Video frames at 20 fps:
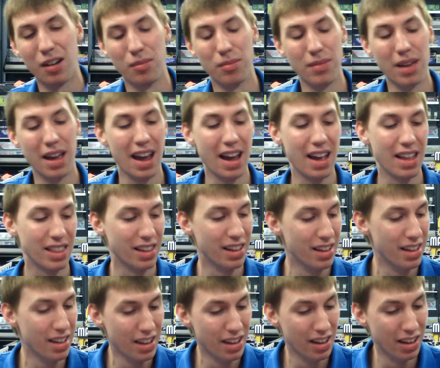Now, man,
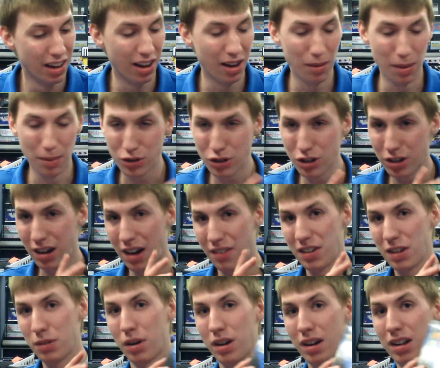I'm sure
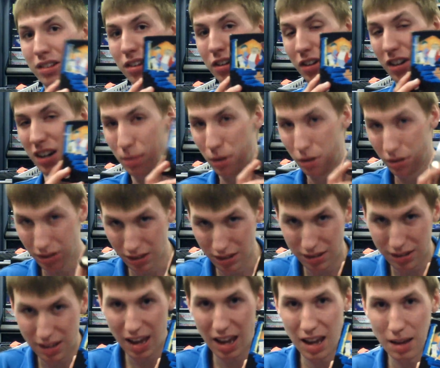everyone has heard about
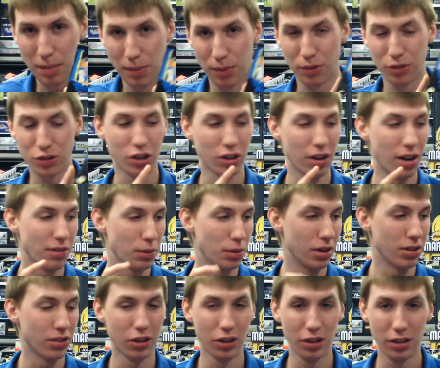this game. I'm sure
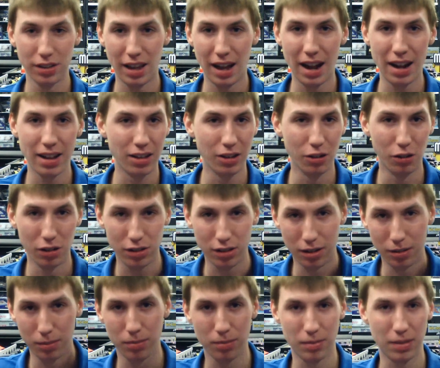everyone has heard that, you know,
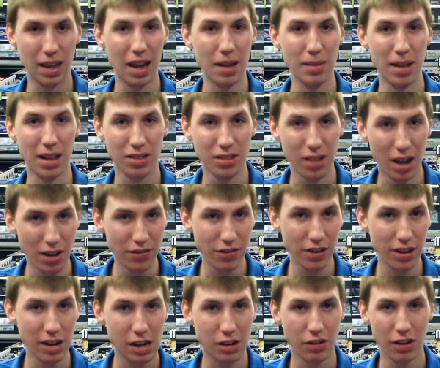it's a game that's not
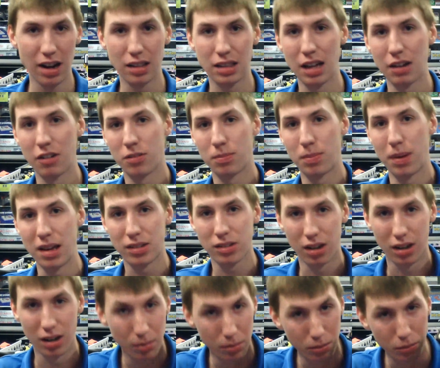very great, that was
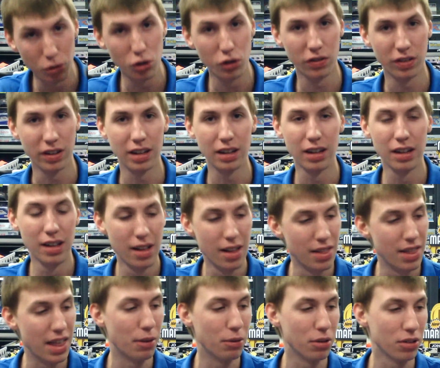based on a movie
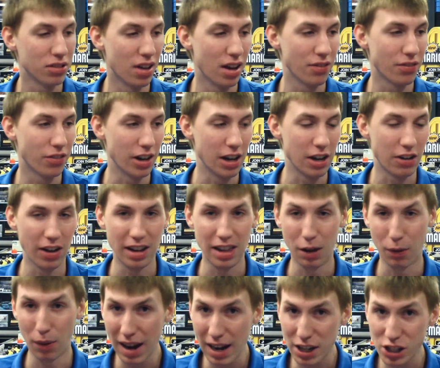that was not very great.
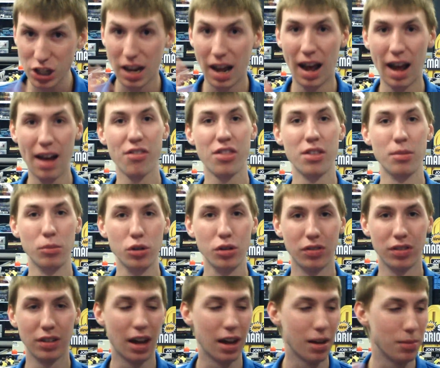Now, I actually have the
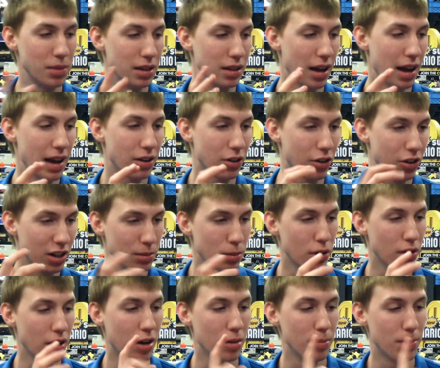movie. I mean, I'd heard
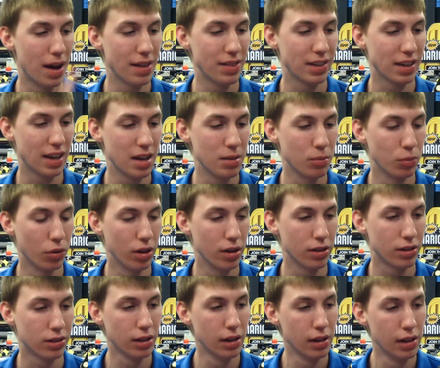about how bad the game
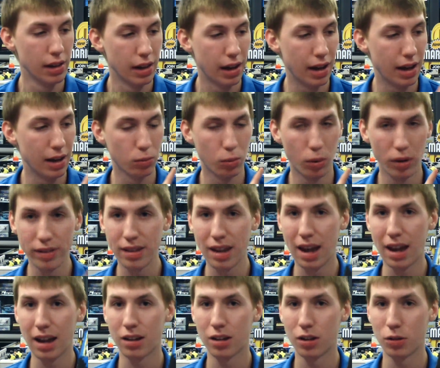was, and one
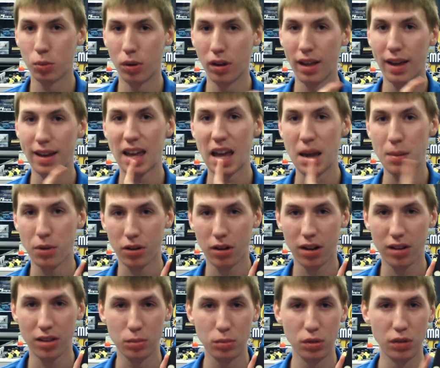day at Goodwill I came
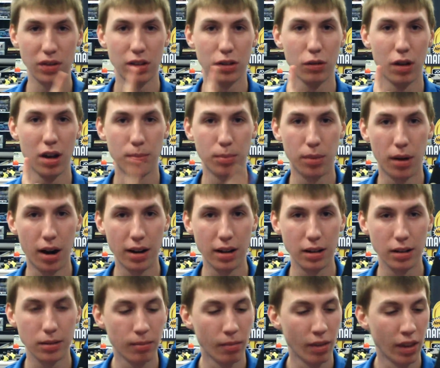across the movie, so I bought
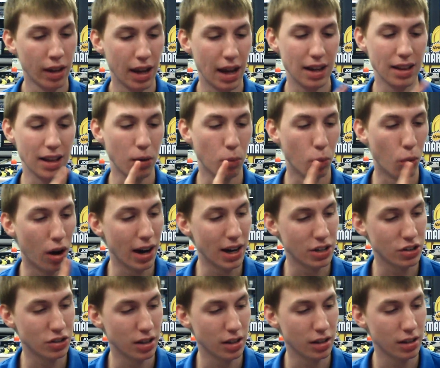it, and I
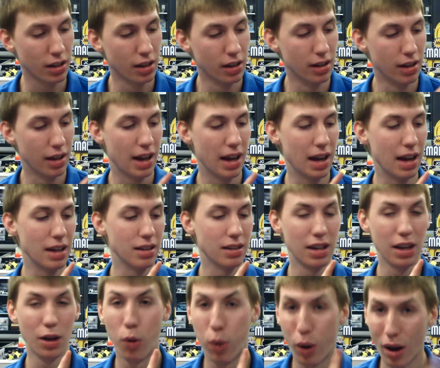watched it, and
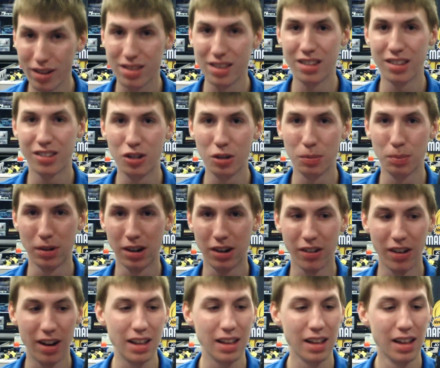it wasn't super
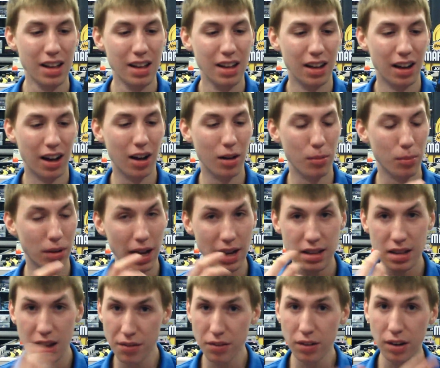great. But
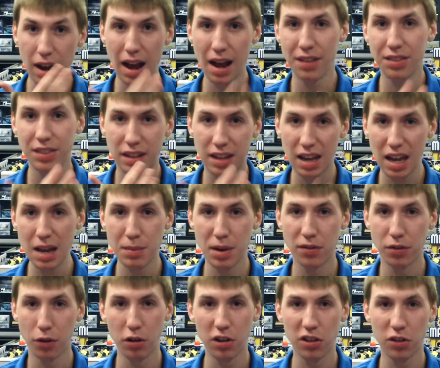I never had the game.
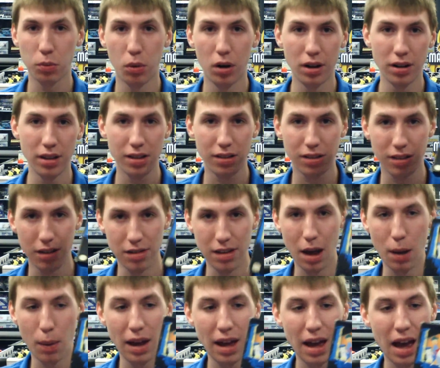I've always wanted it, so
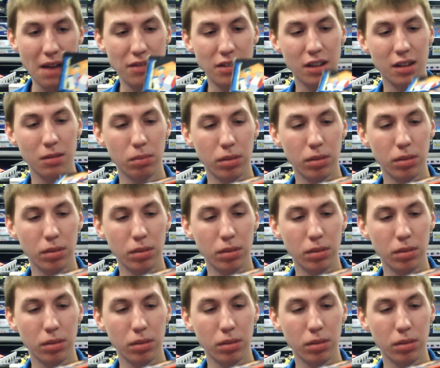now I have it